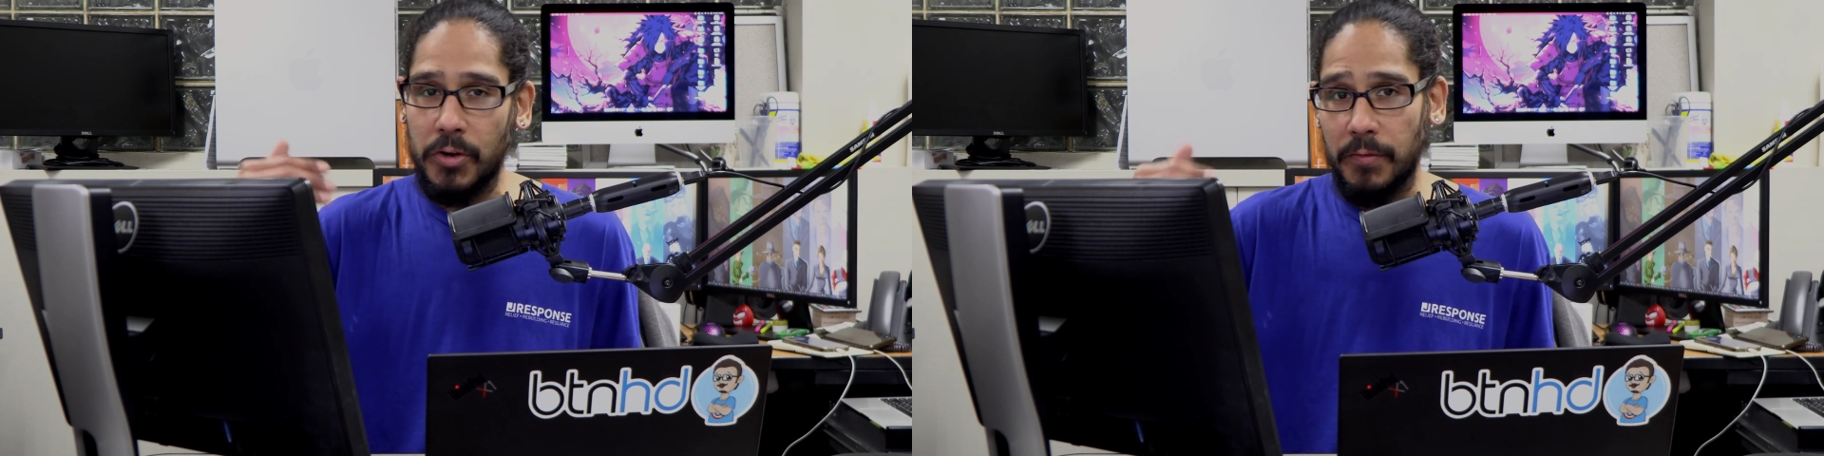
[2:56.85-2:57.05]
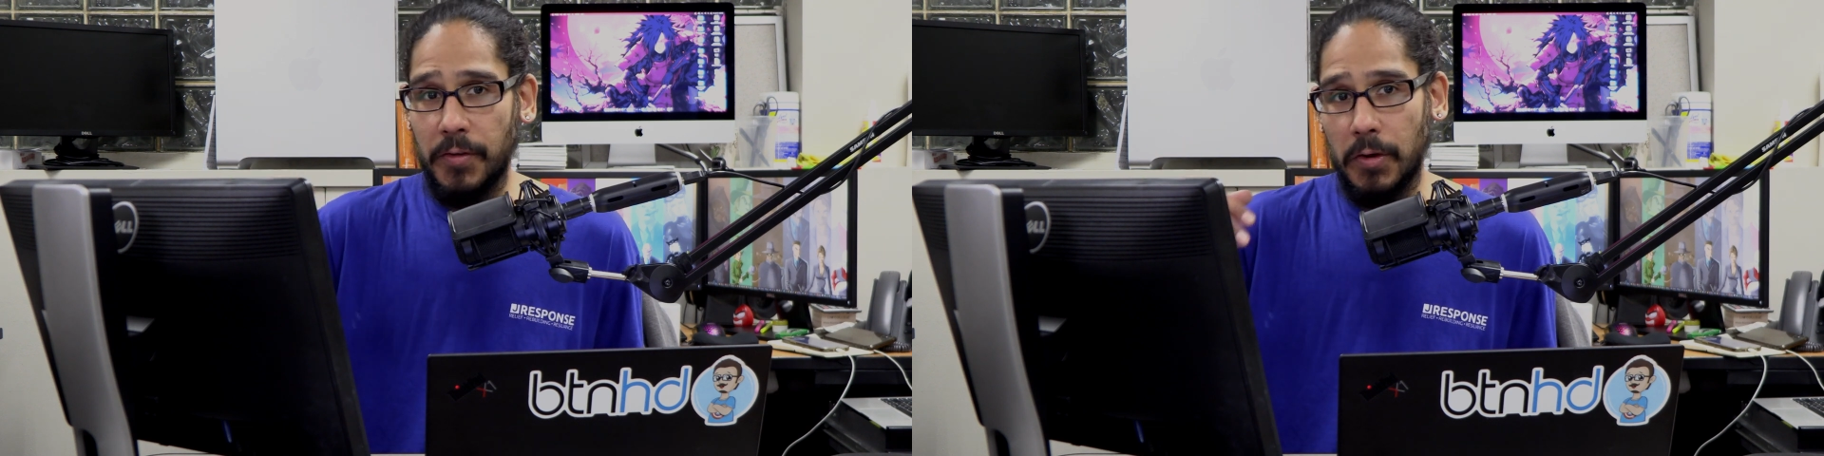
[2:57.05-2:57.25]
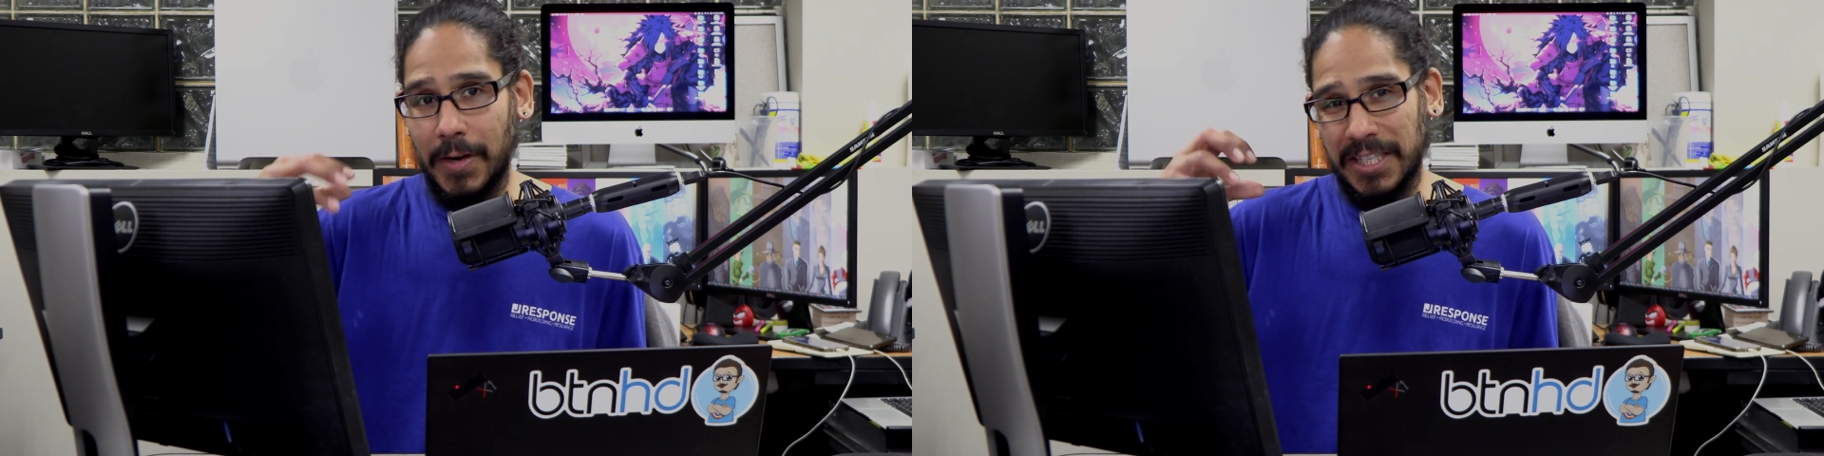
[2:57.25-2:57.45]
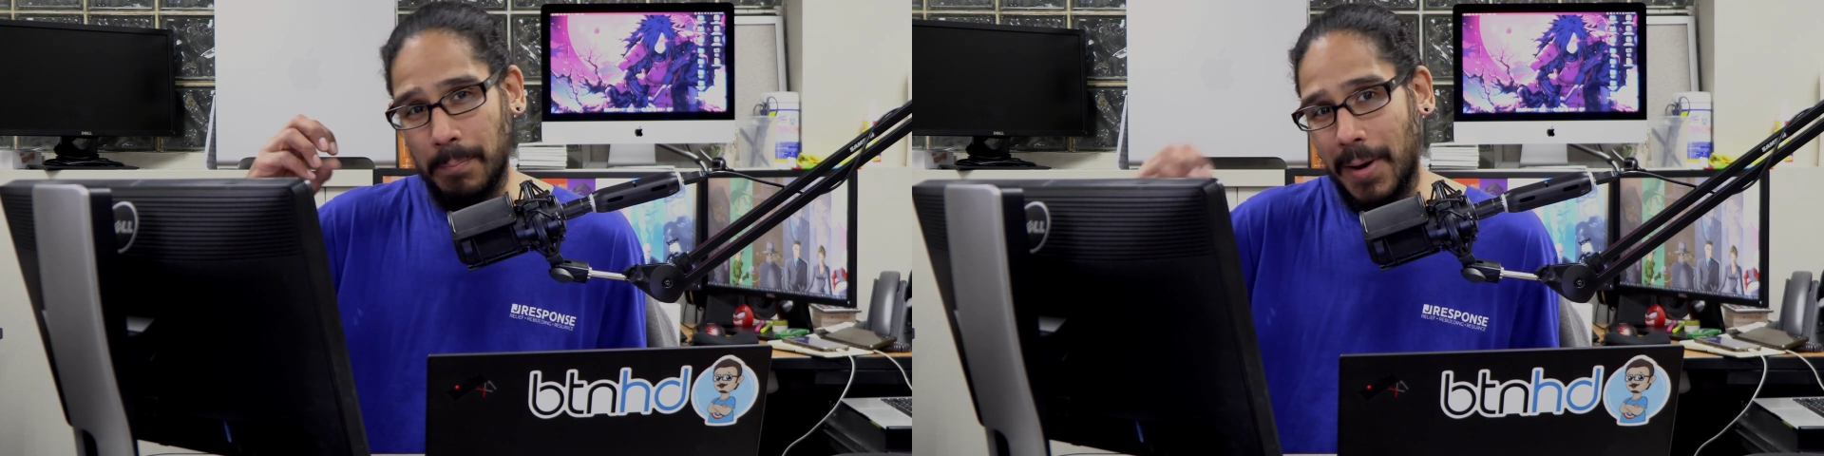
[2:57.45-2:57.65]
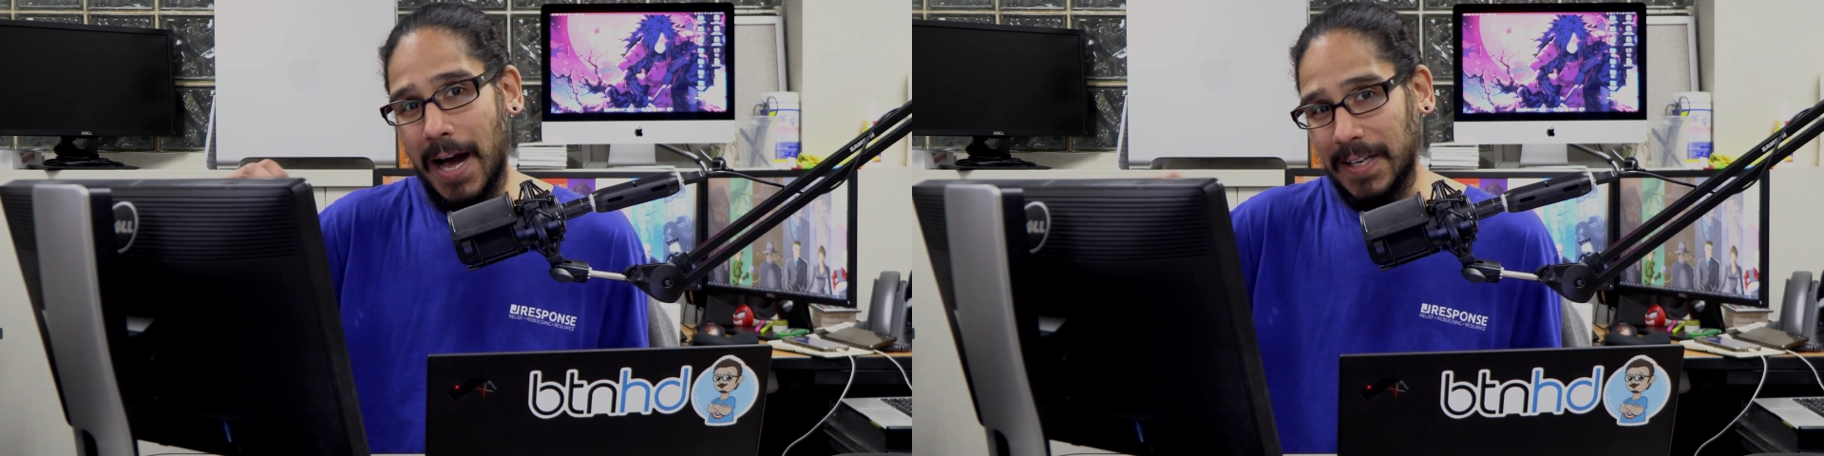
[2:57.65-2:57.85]

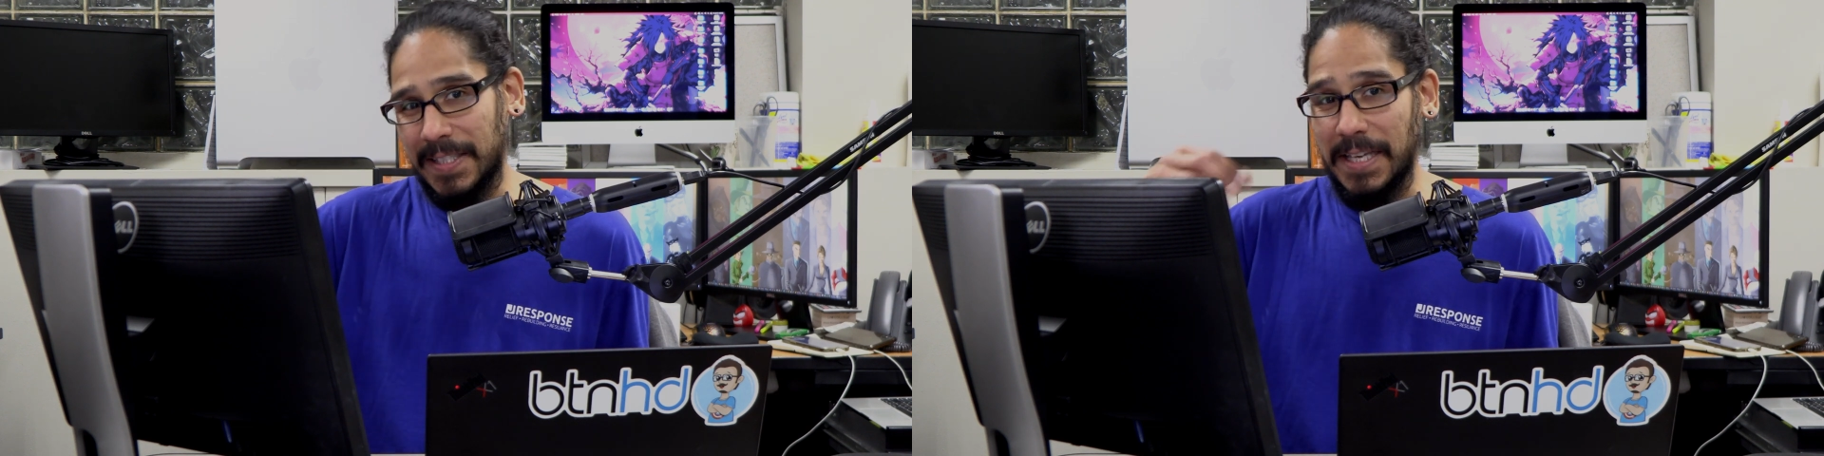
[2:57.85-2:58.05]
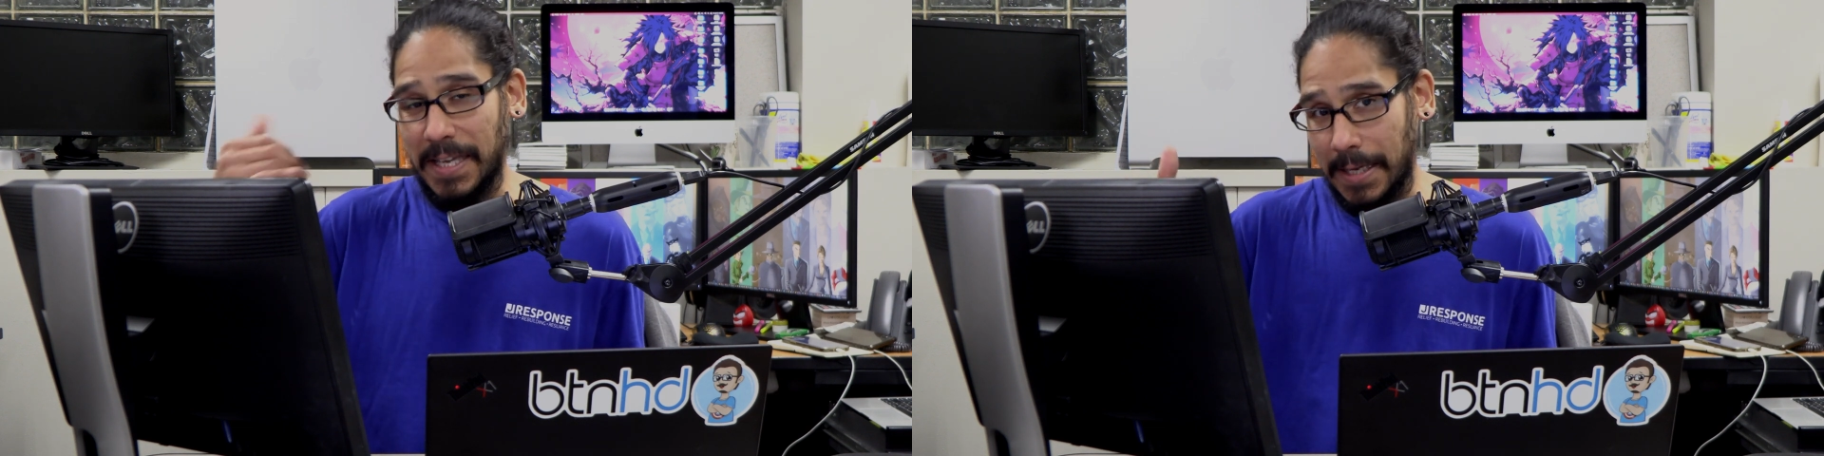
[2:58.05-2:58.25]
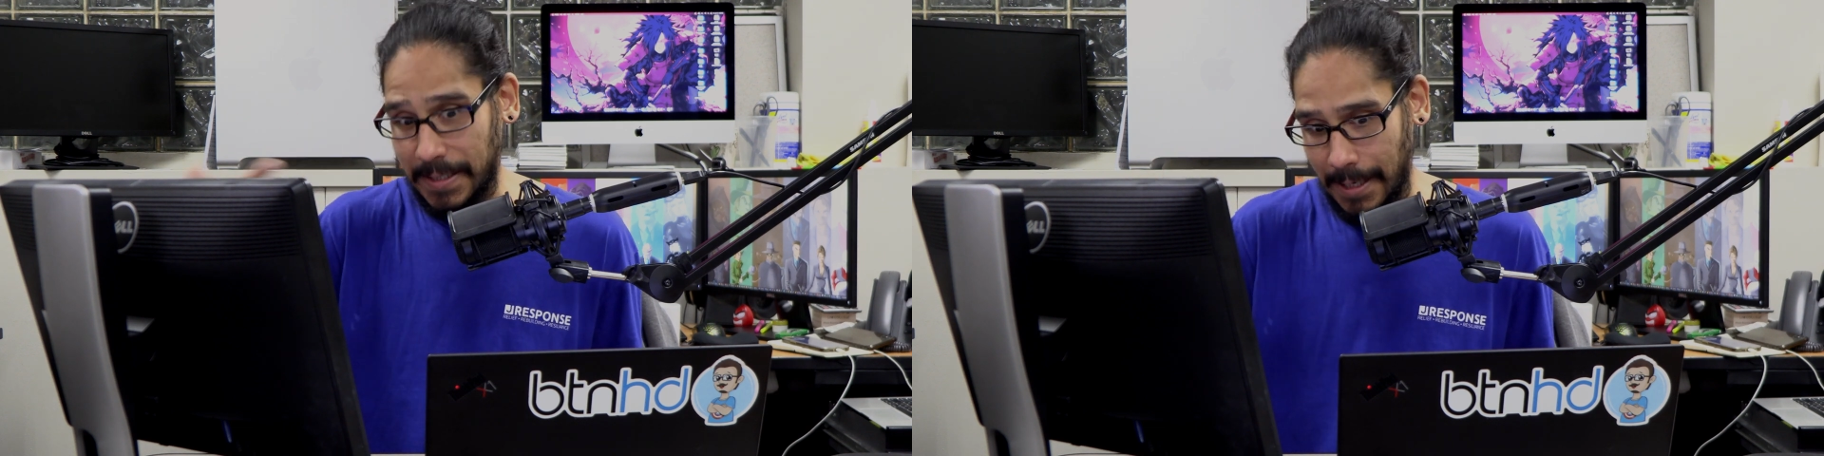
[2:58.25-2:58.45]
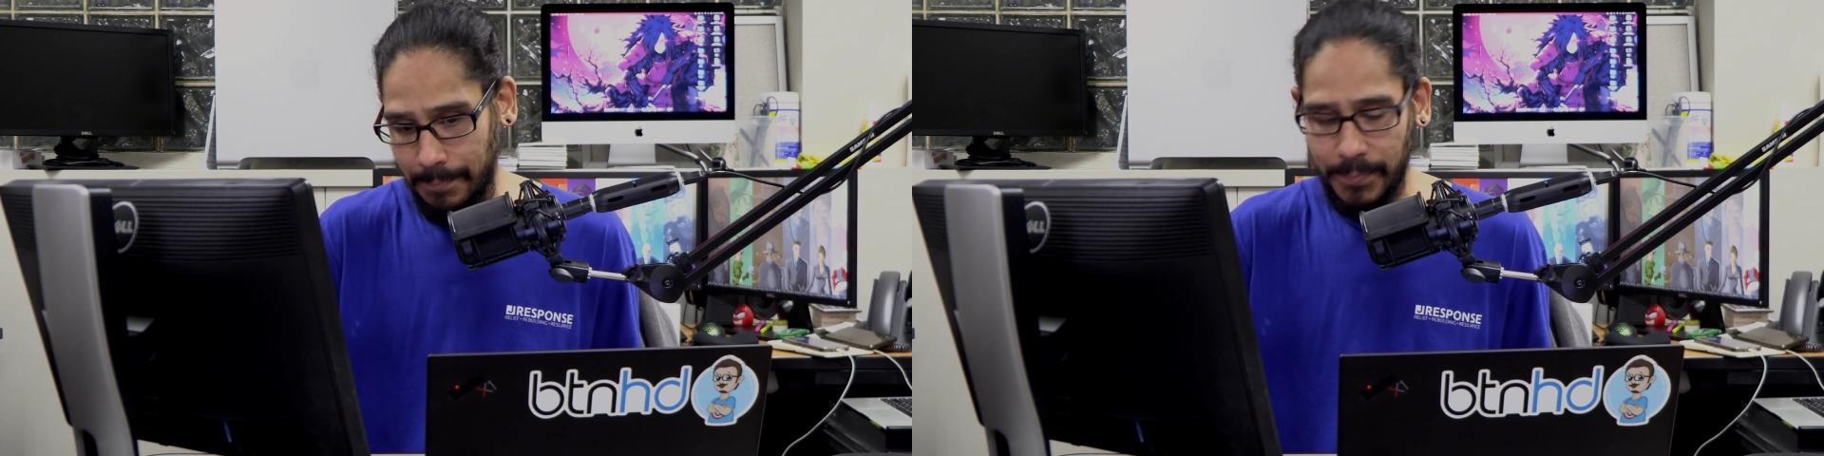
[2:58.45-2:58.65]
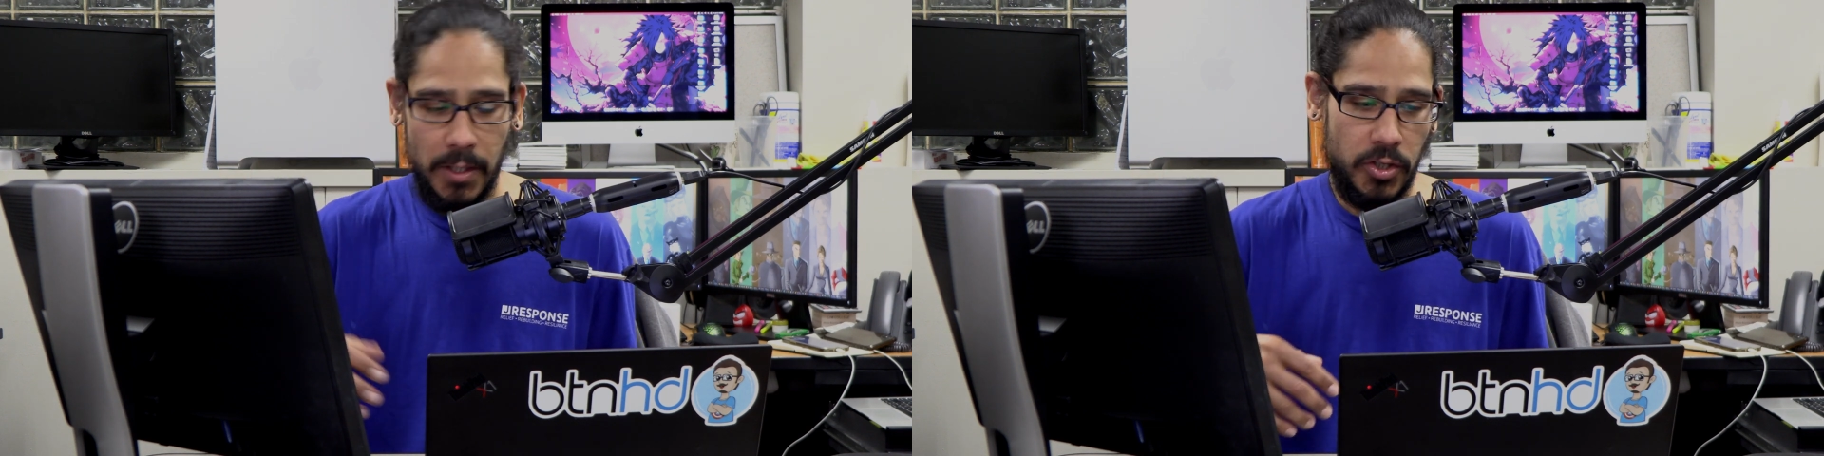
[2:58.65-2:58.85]
configuration policy kicks in.